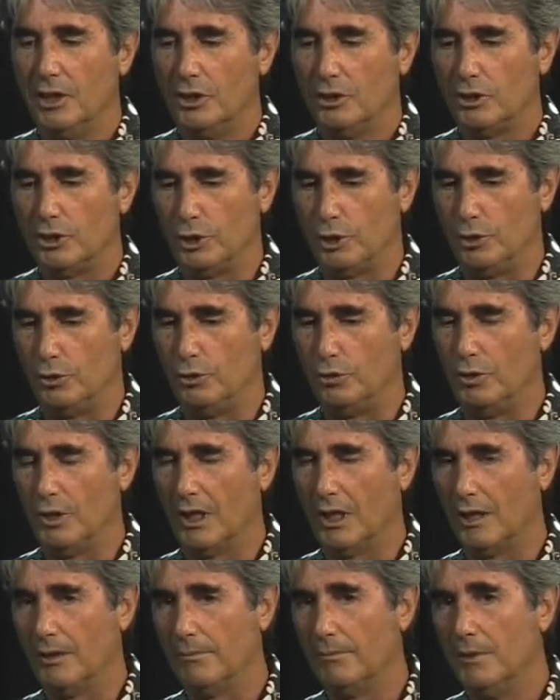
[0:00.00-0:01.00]

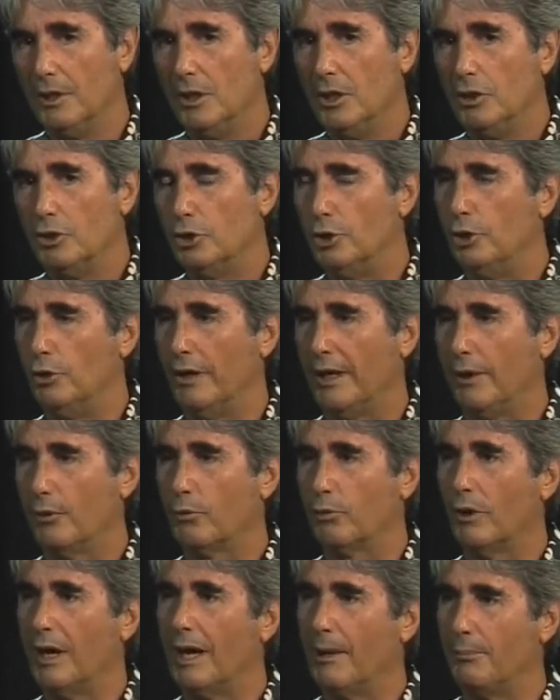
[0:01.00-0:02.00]
to do a
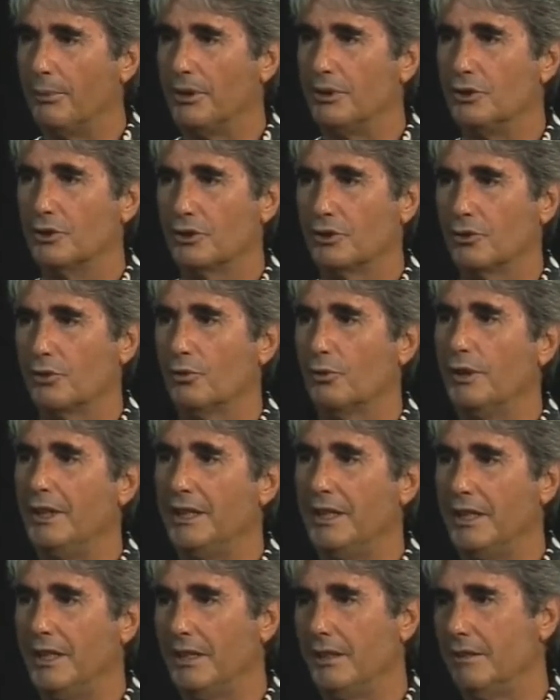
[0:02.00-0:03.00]
rapid
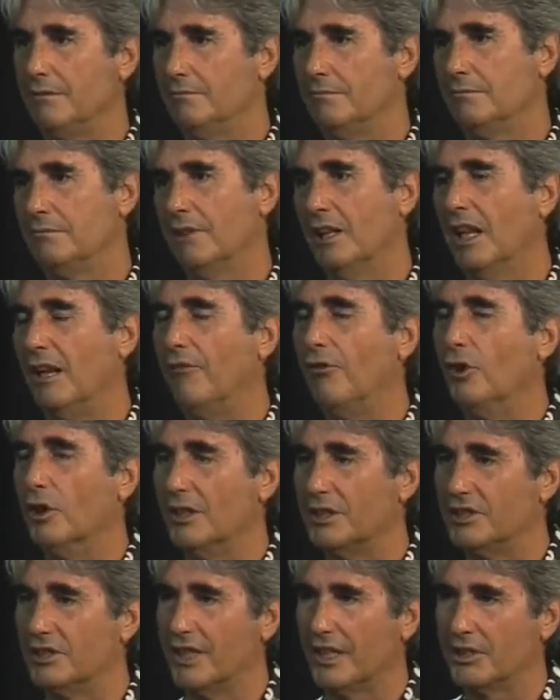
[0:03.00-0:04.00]
screening level
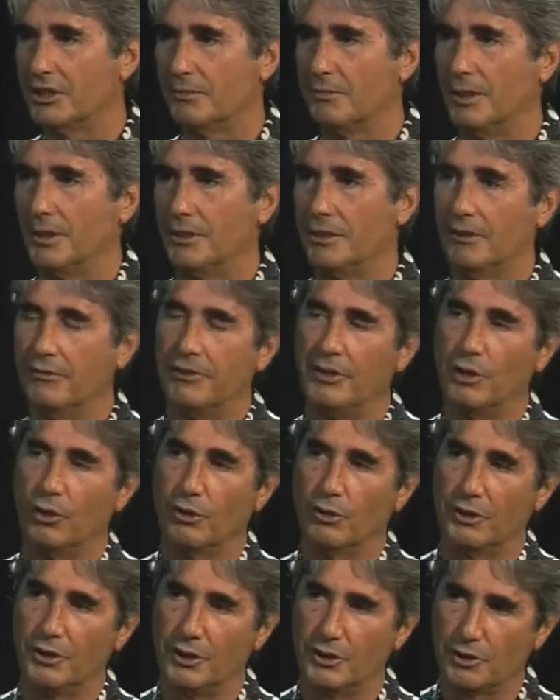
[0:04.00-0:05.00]
assessment of the
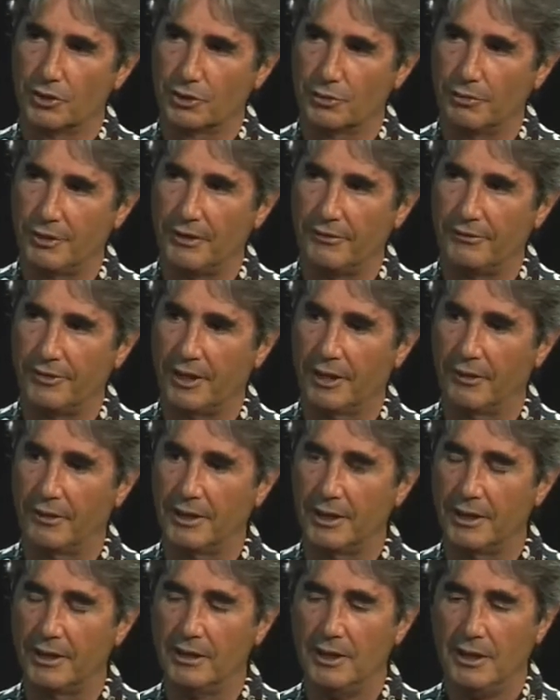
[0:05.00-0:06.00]
Ordnance Reef
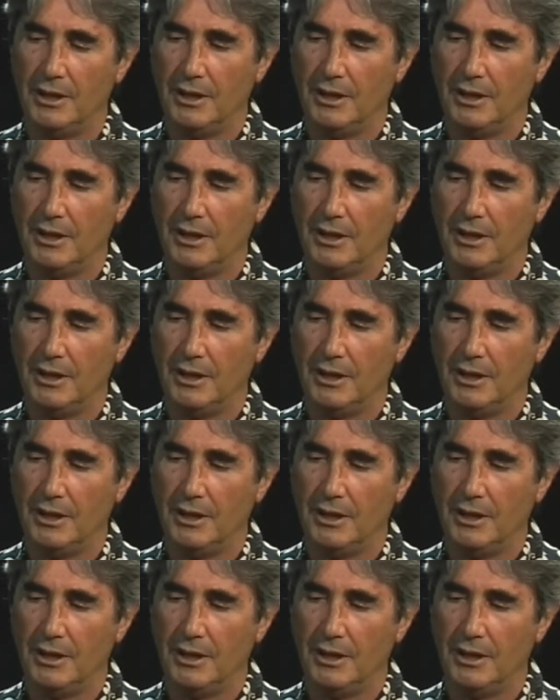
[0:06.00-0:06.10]
area.